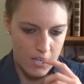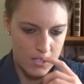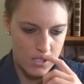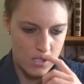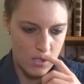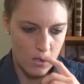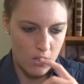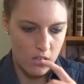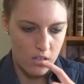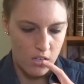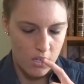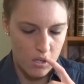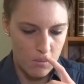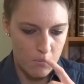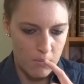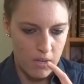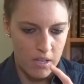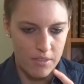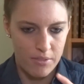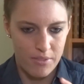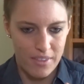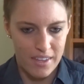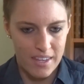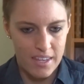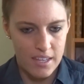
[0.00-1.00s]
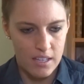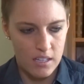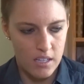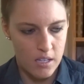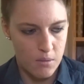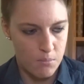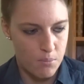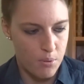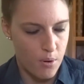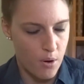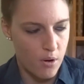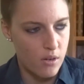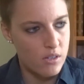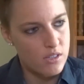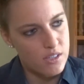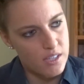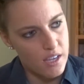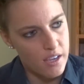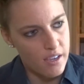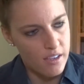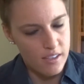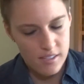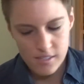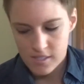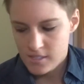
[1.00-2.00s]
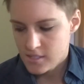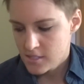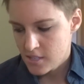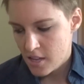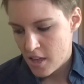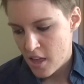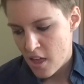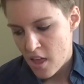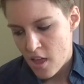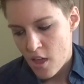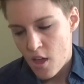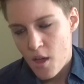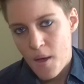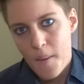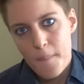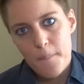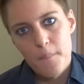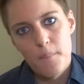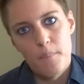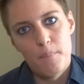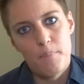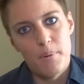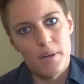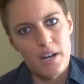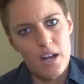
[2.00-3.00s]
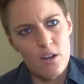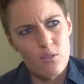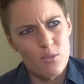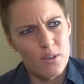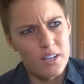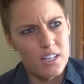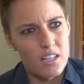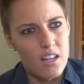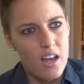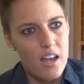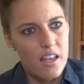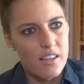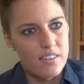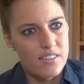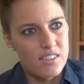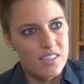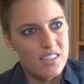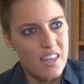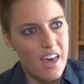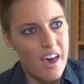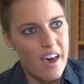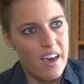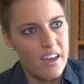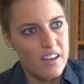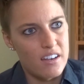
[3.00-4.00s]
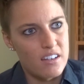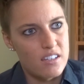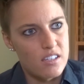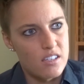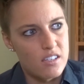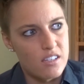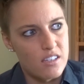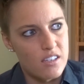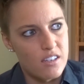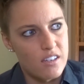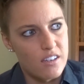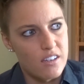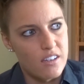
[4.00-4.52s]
document the healing process, but I realized that